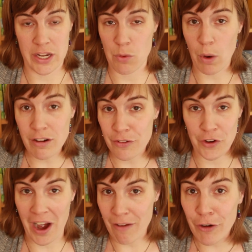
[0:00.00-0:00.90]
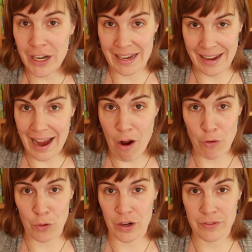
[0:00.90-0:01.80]
and you wonder if you're ever gonna get
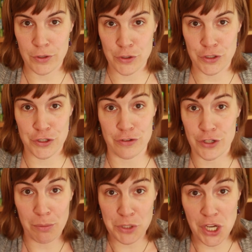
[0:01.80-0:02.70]
out or if you should just jump